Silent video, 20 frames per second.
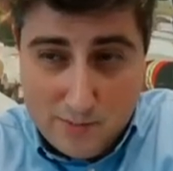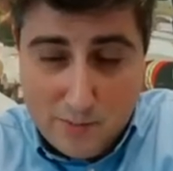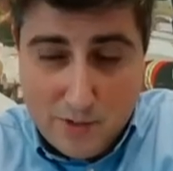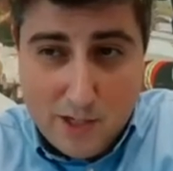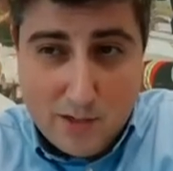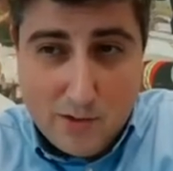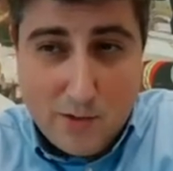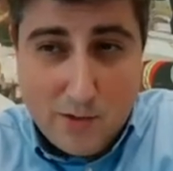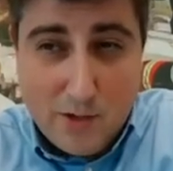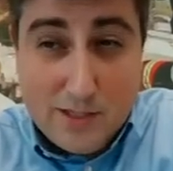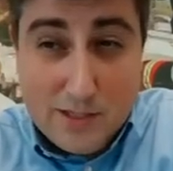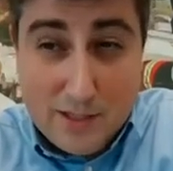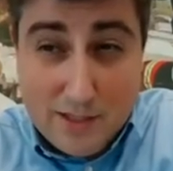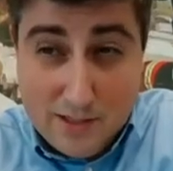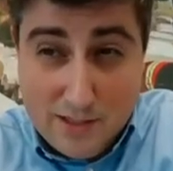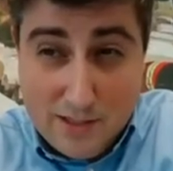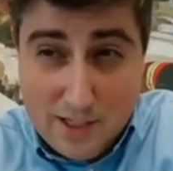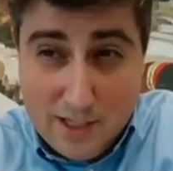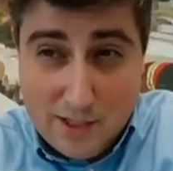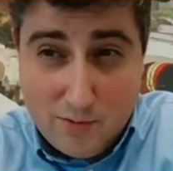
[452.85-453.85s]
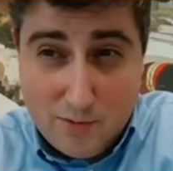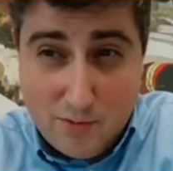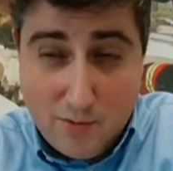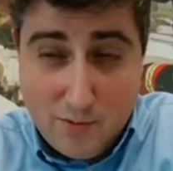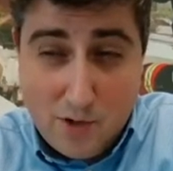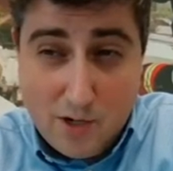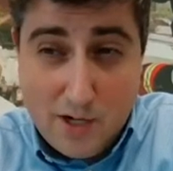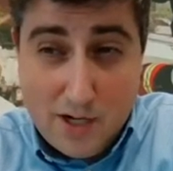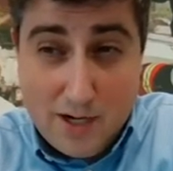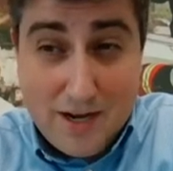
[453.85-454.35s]
But increasingly, as we
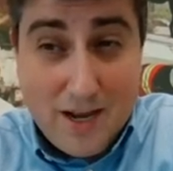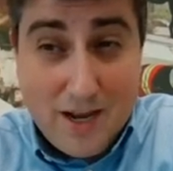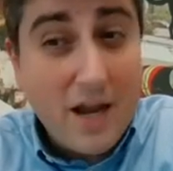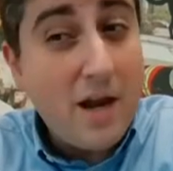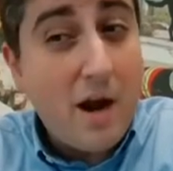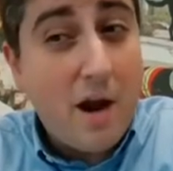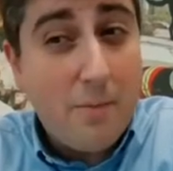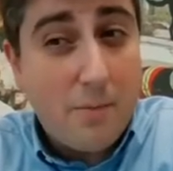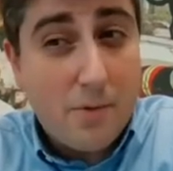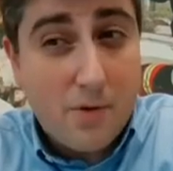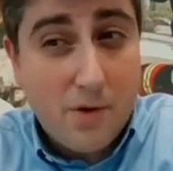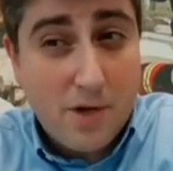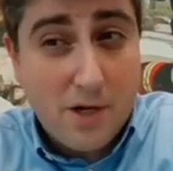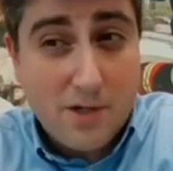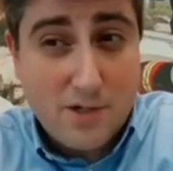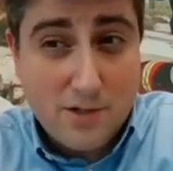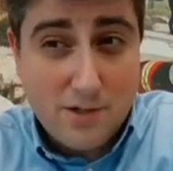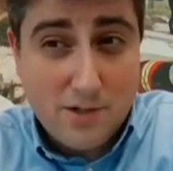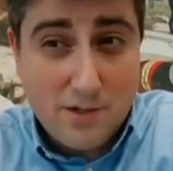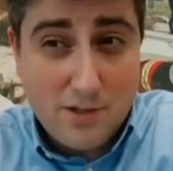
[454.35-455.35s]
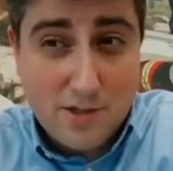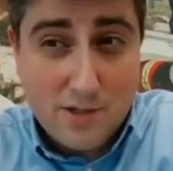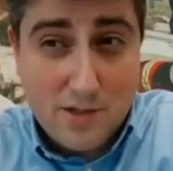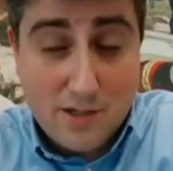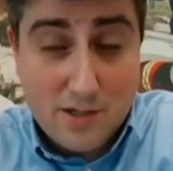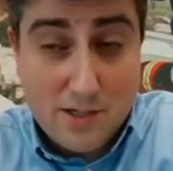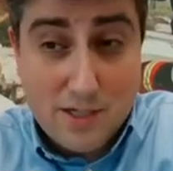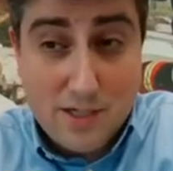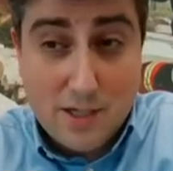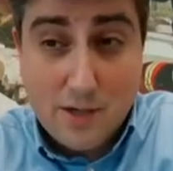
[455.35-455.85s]
work in night operations in
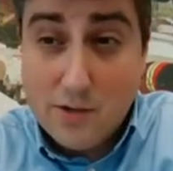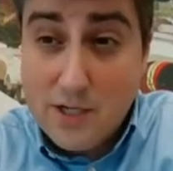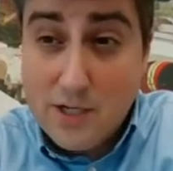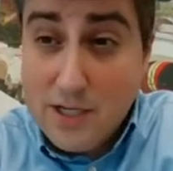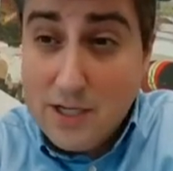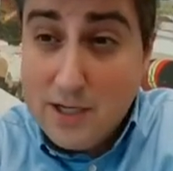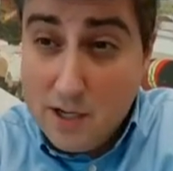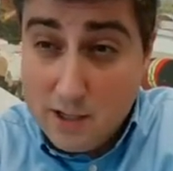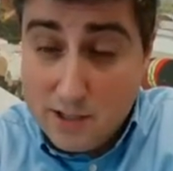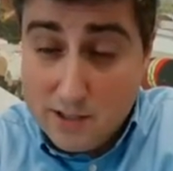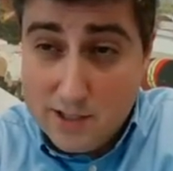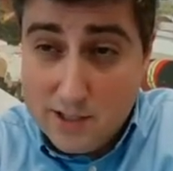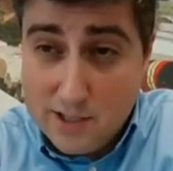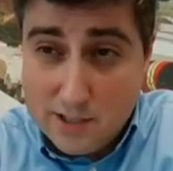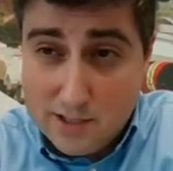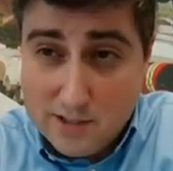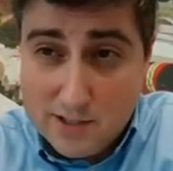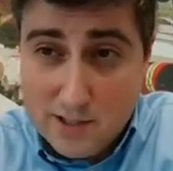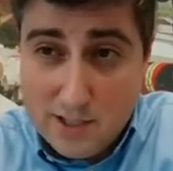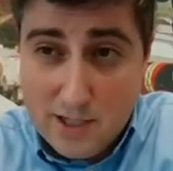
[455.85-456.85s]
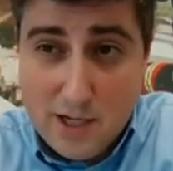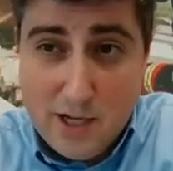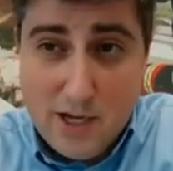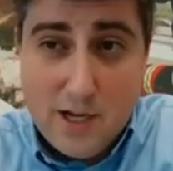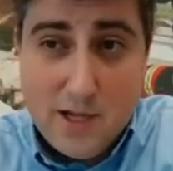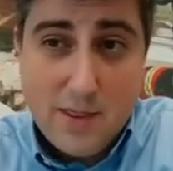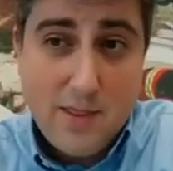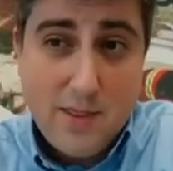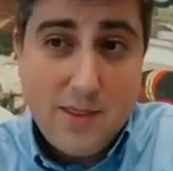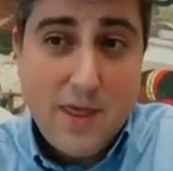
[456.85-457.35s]
the DoD context,
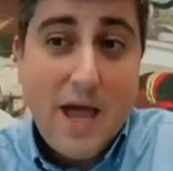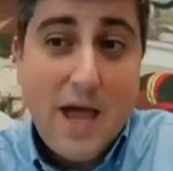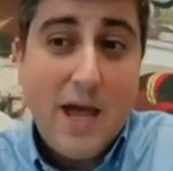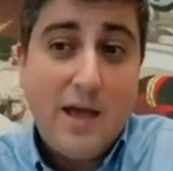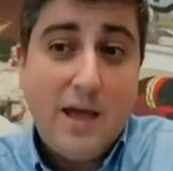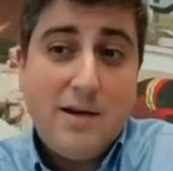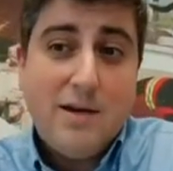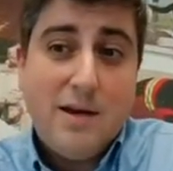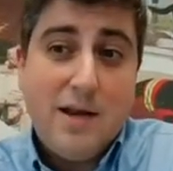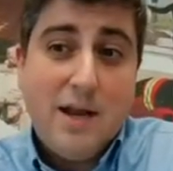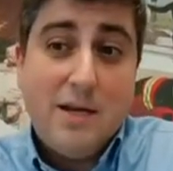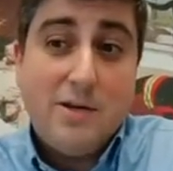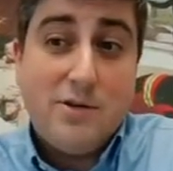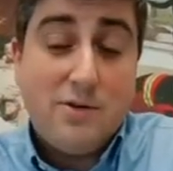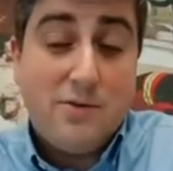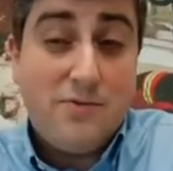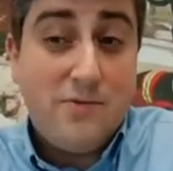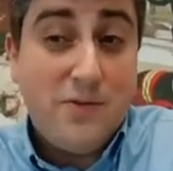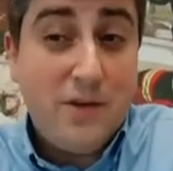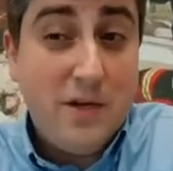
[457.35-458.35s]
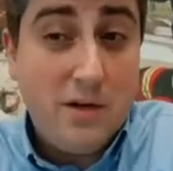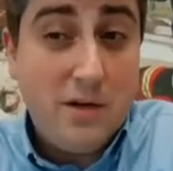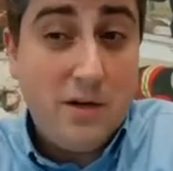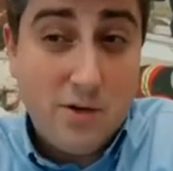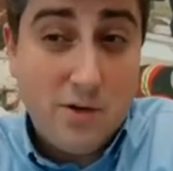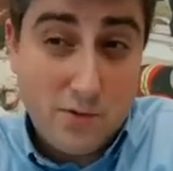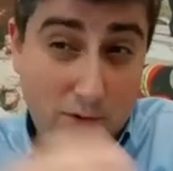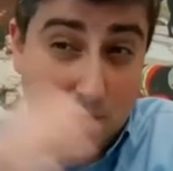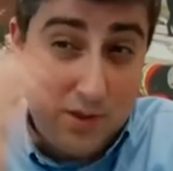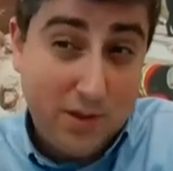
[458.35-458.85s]
that
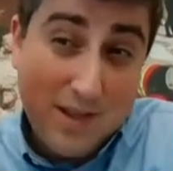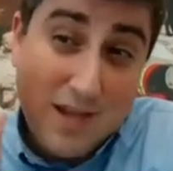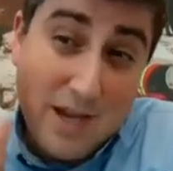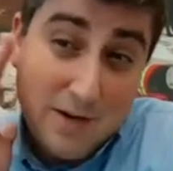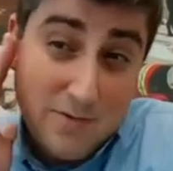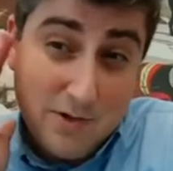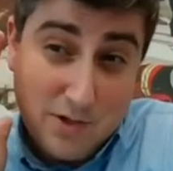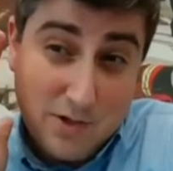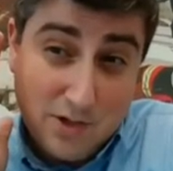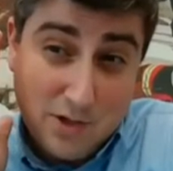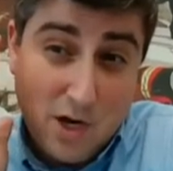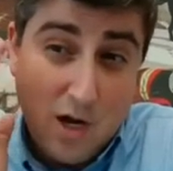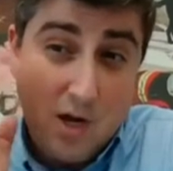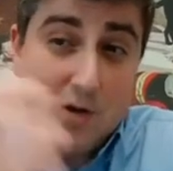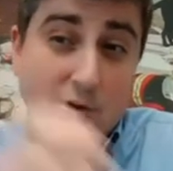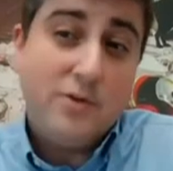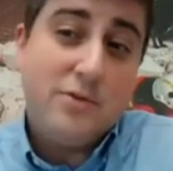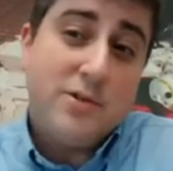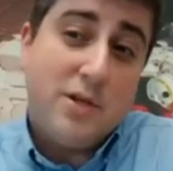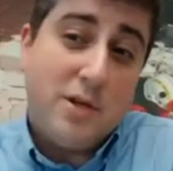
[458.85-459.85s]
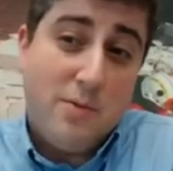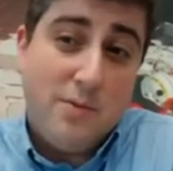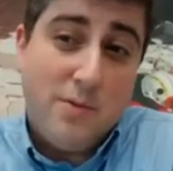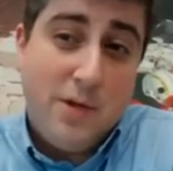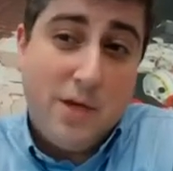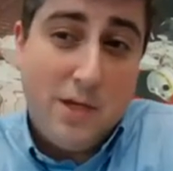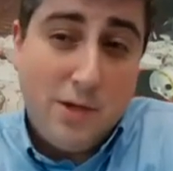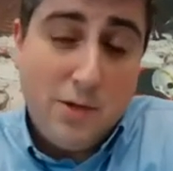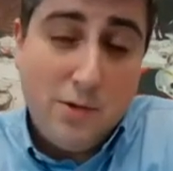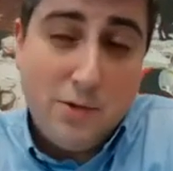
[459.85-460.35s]
interferes with night vision goggles that are
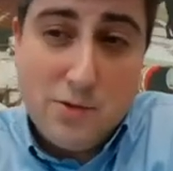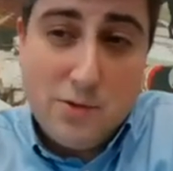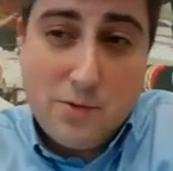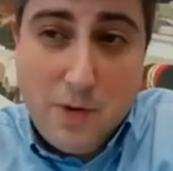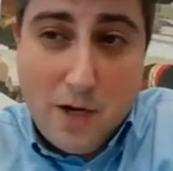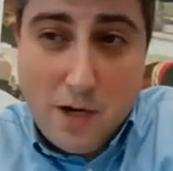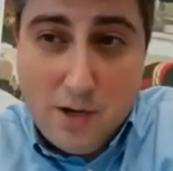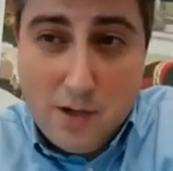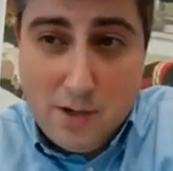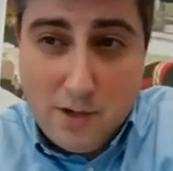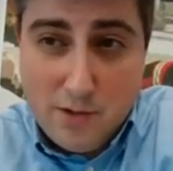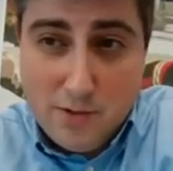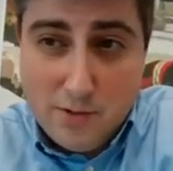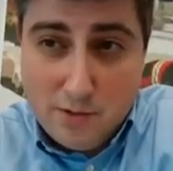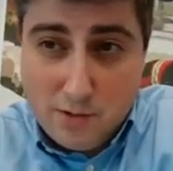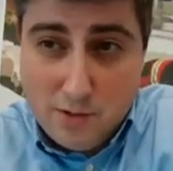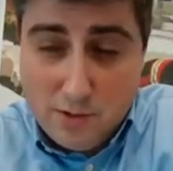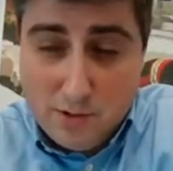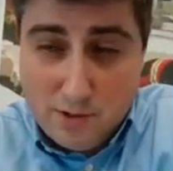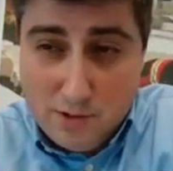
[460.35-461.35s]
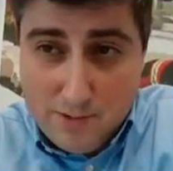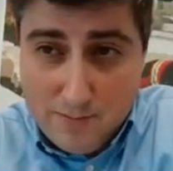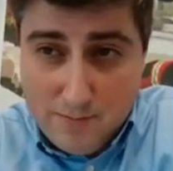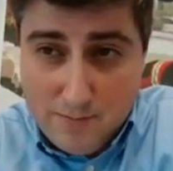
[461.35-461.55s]
being used by our users.